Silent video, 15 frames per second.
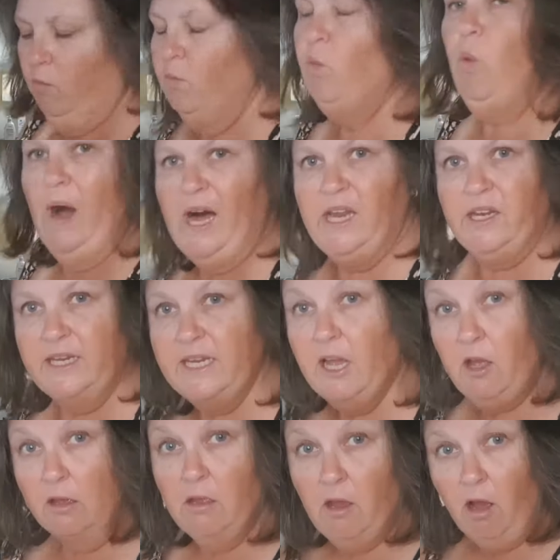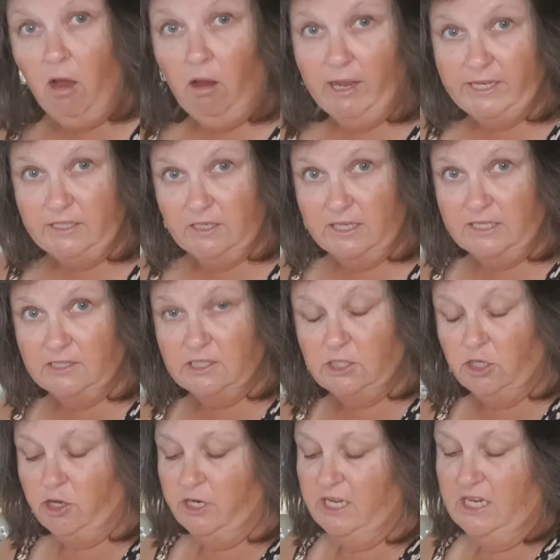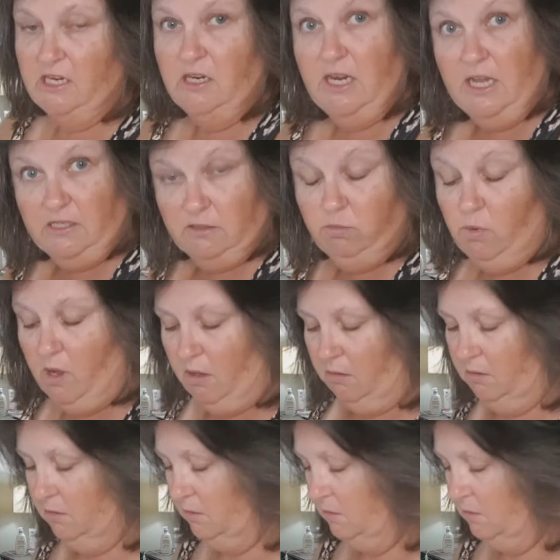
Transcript: one pipe insert in it as well,